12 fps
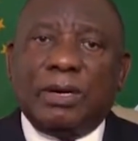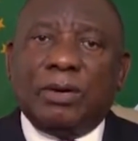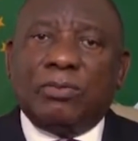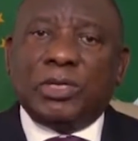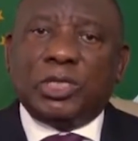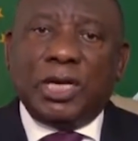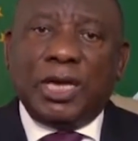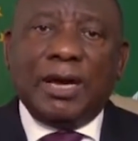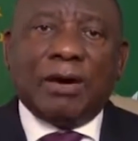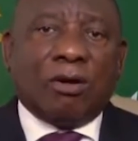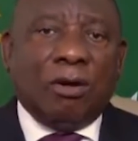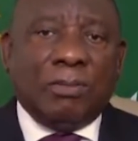We share
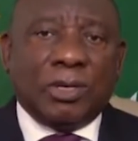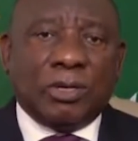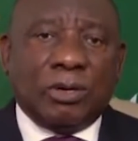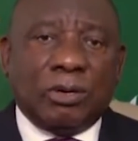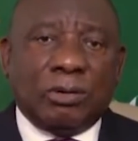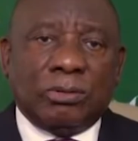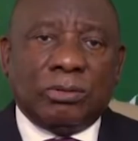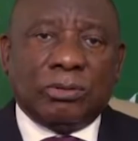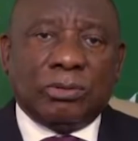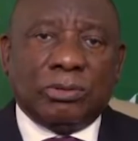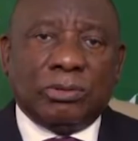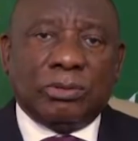a common goal
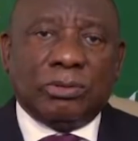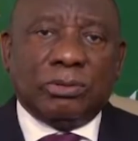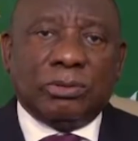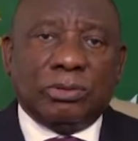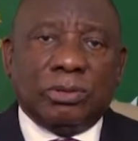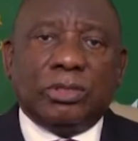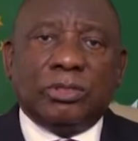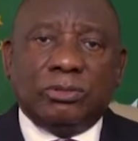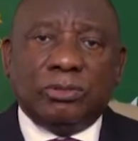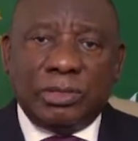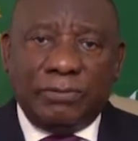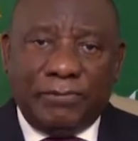
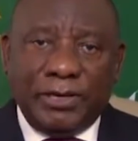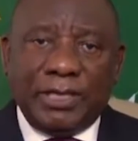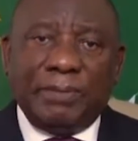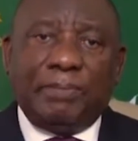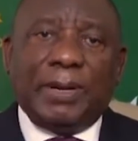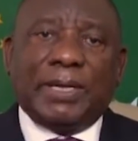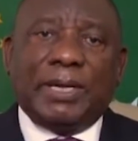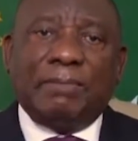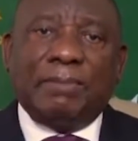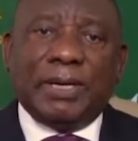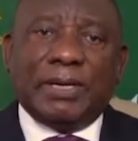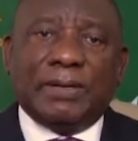to defeat the
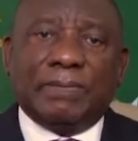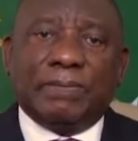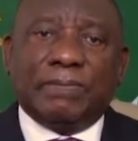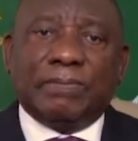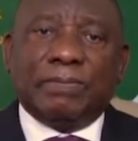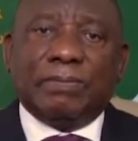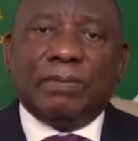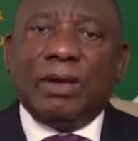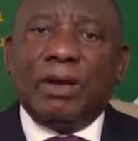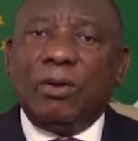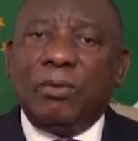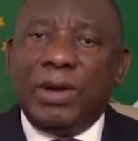pandemic.
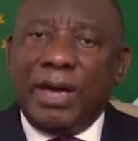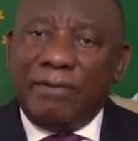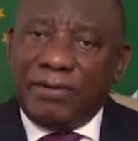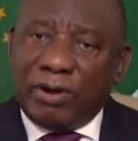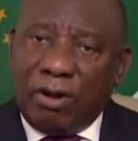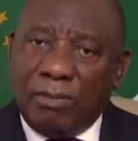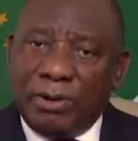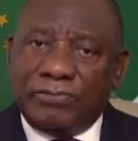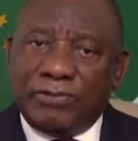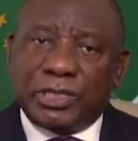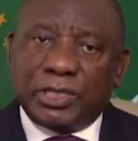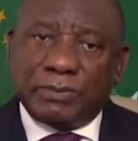We have a common
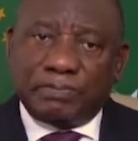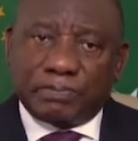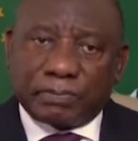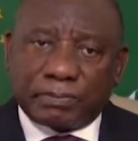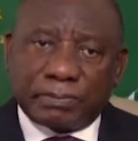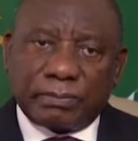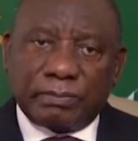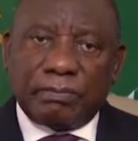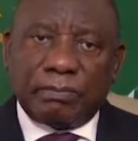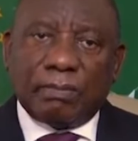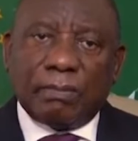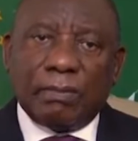vision.
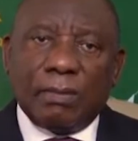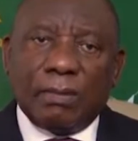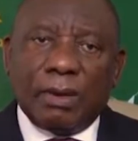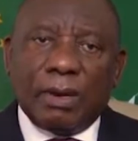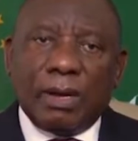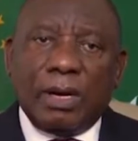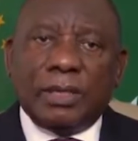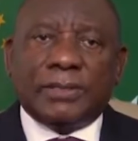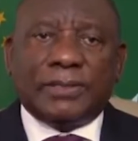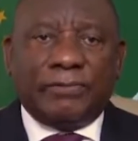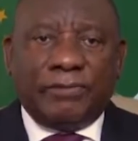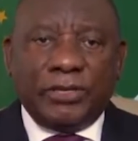
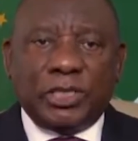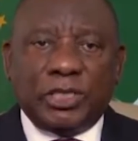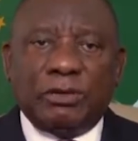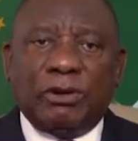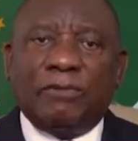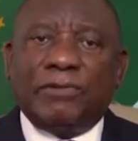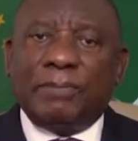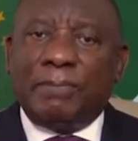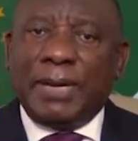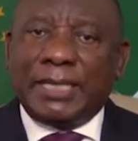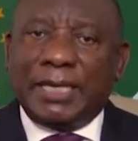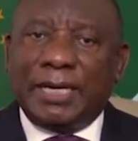It's a vision of a
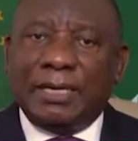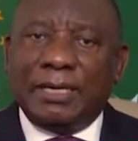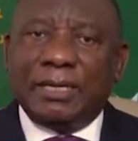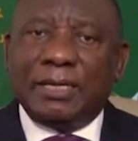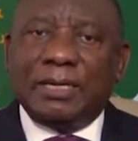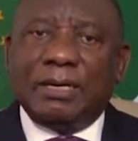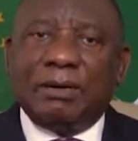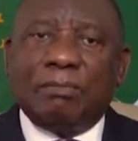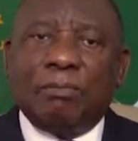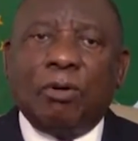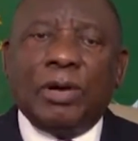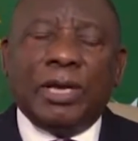better,
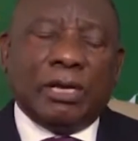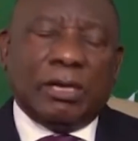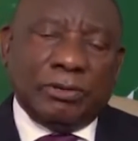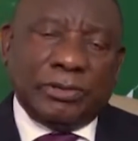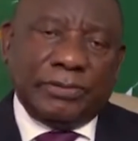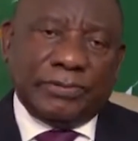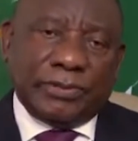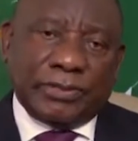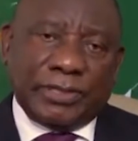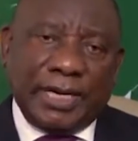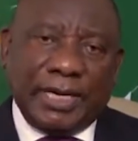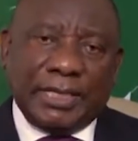more inclusive
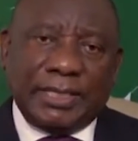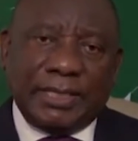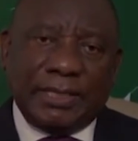society.